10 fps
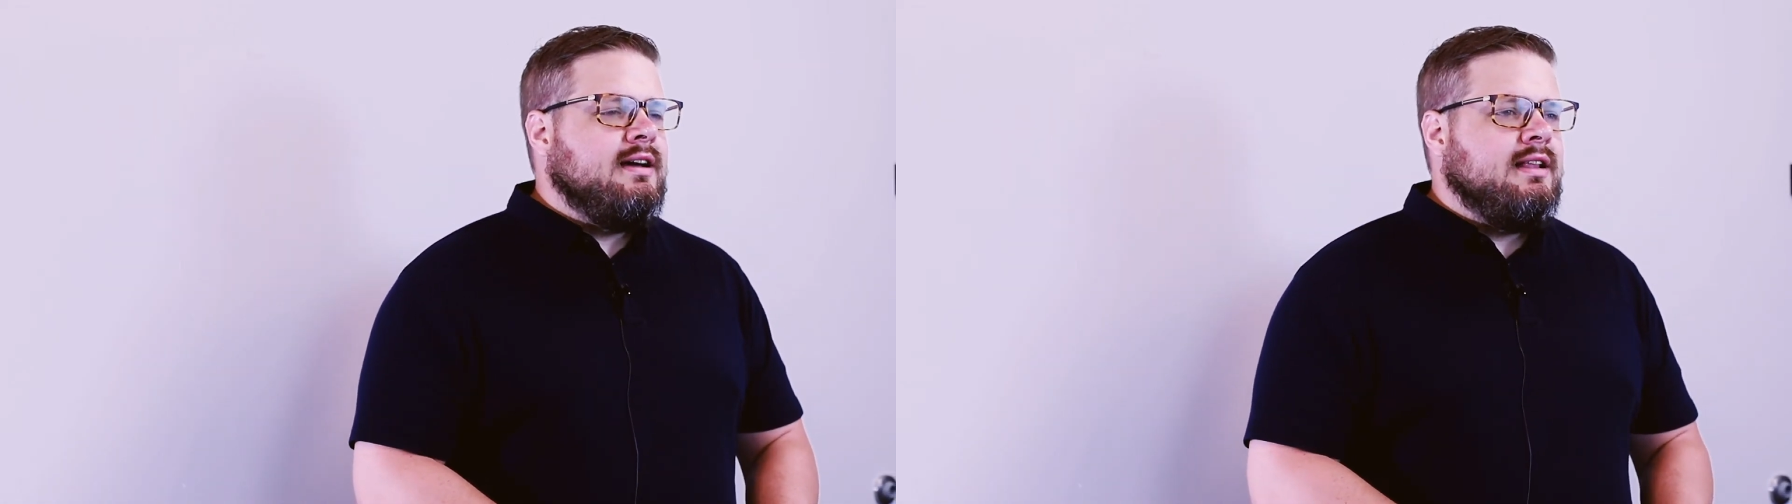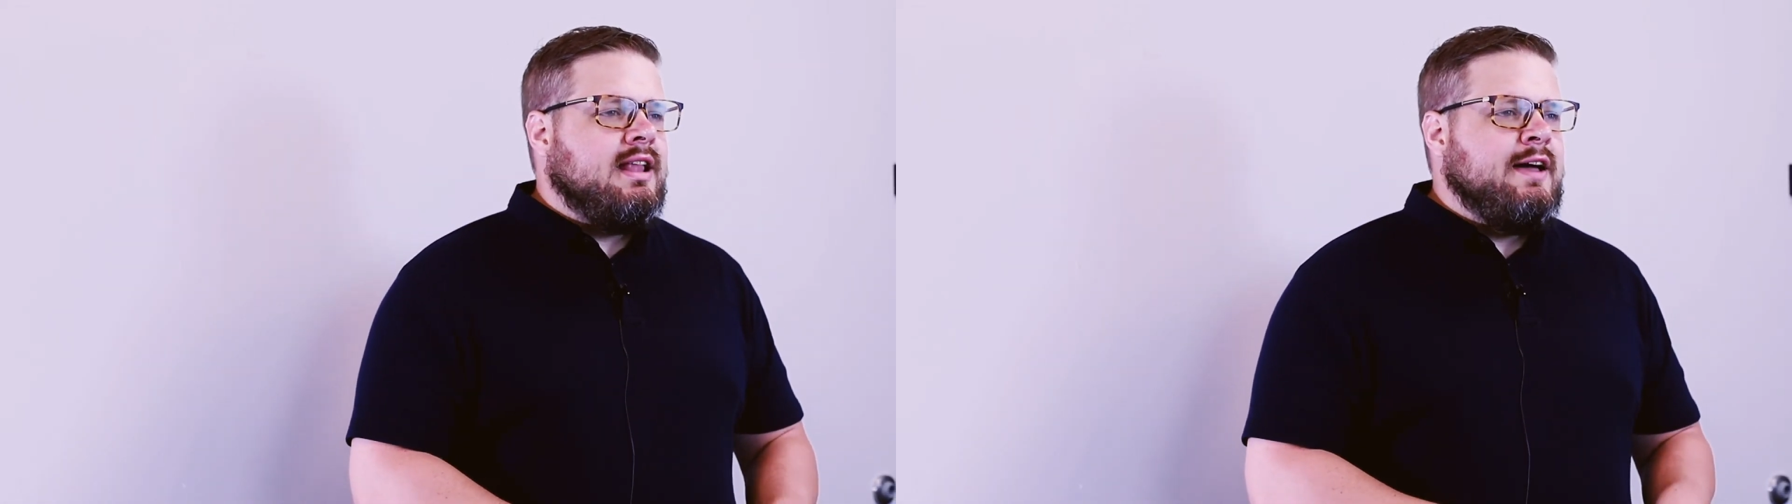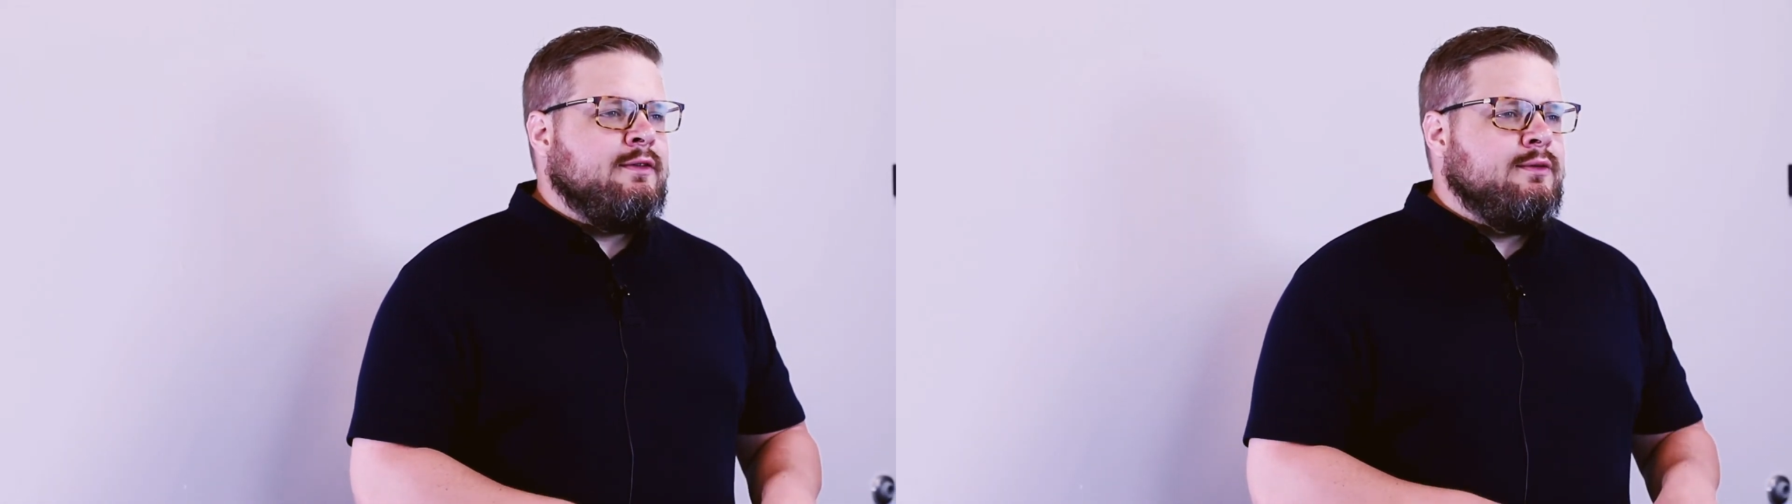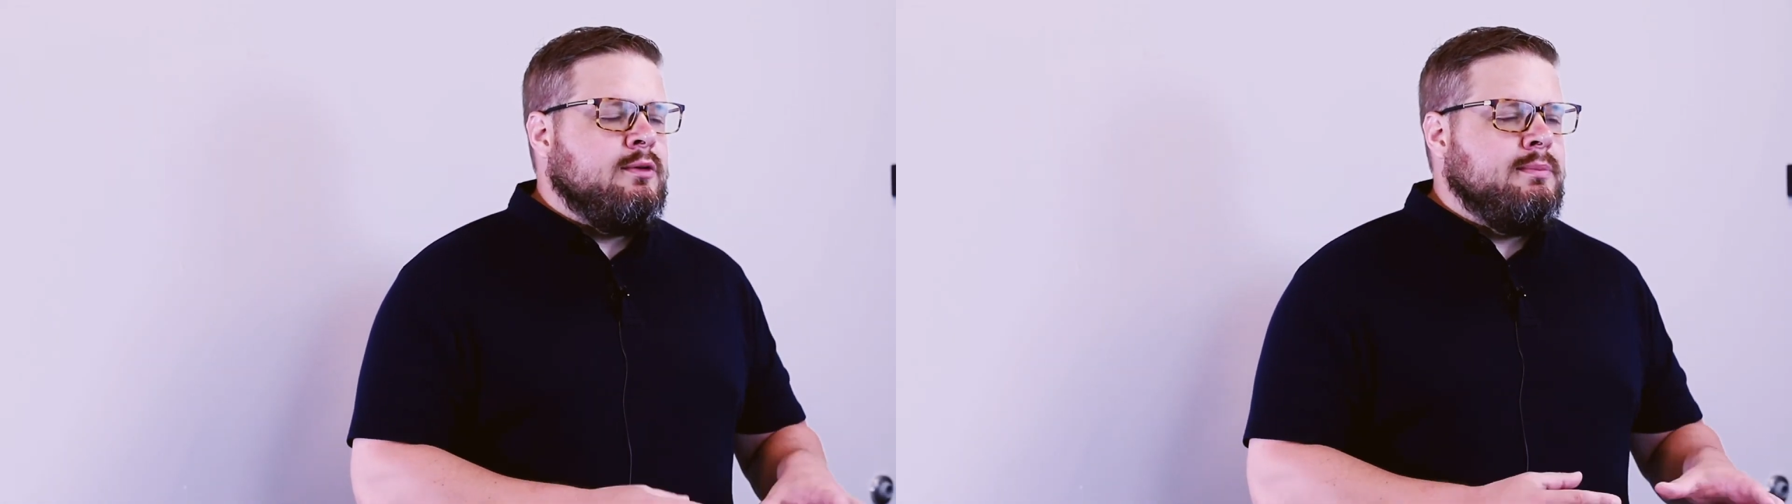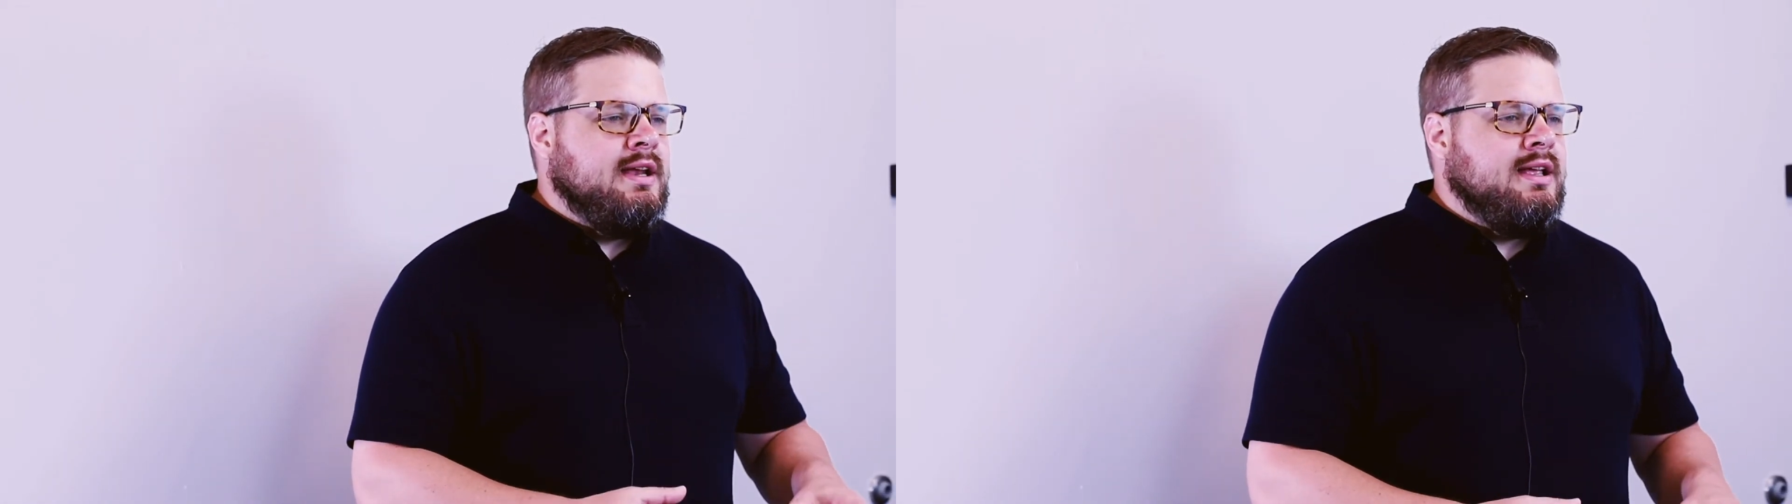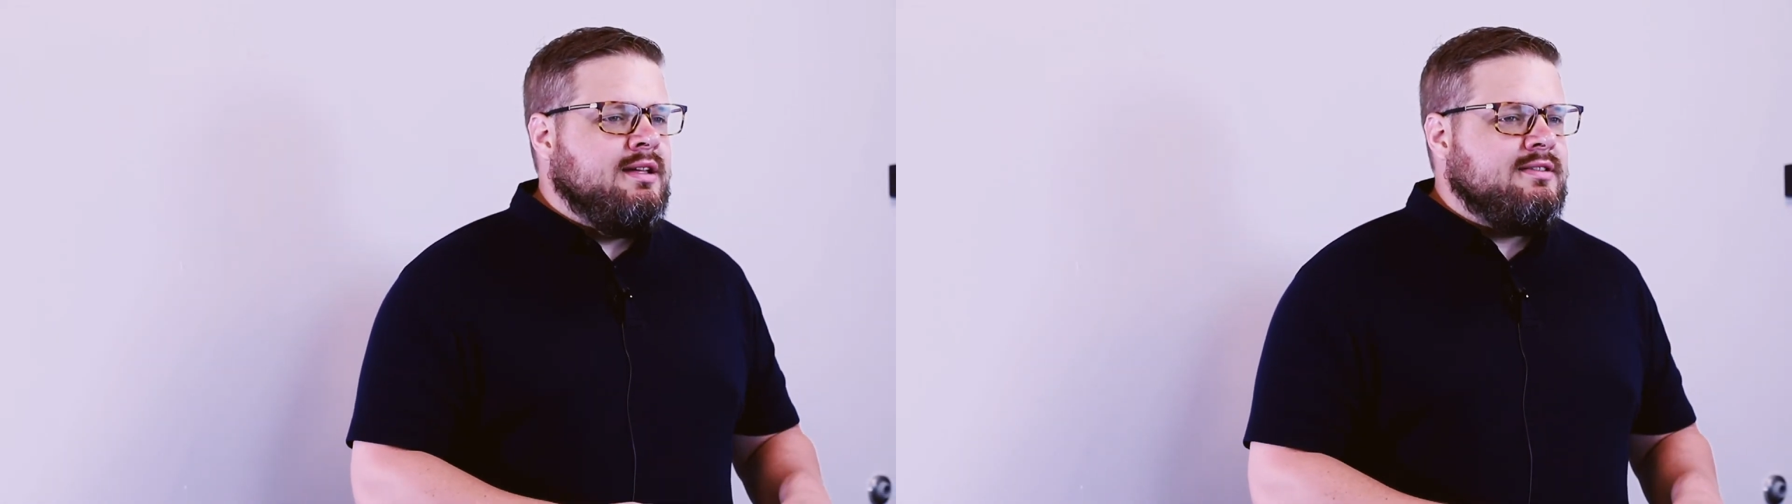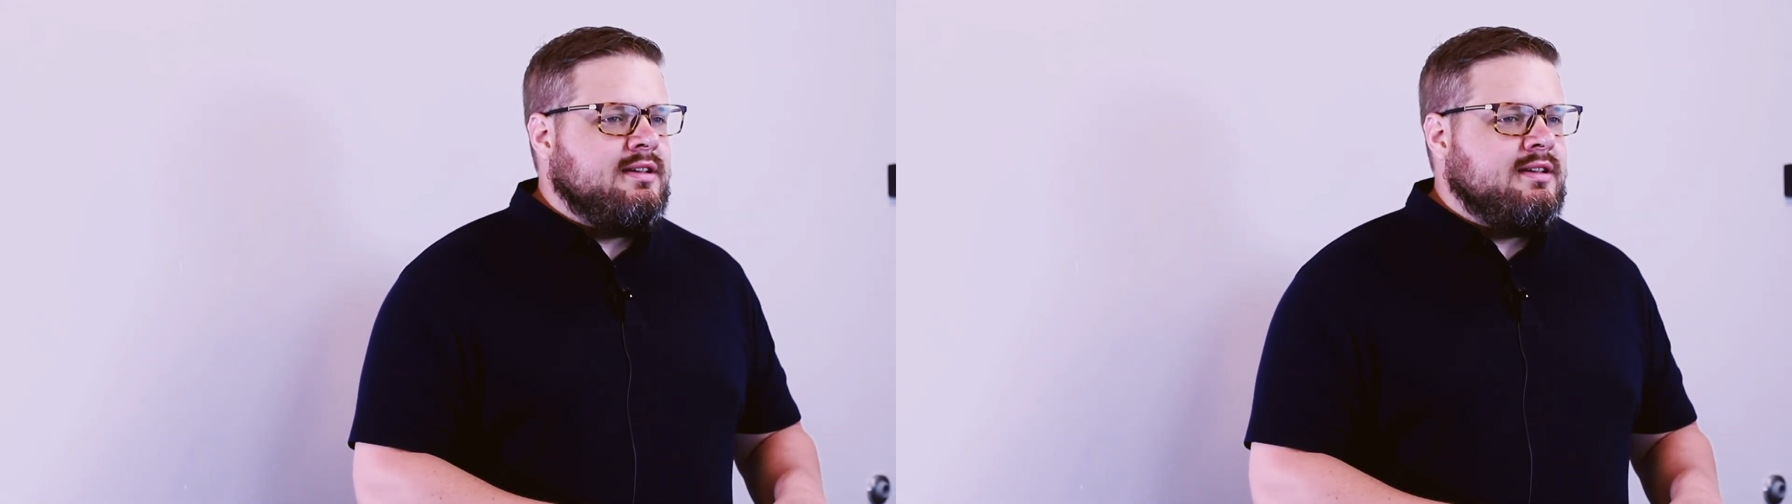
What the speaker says: a life of obedience,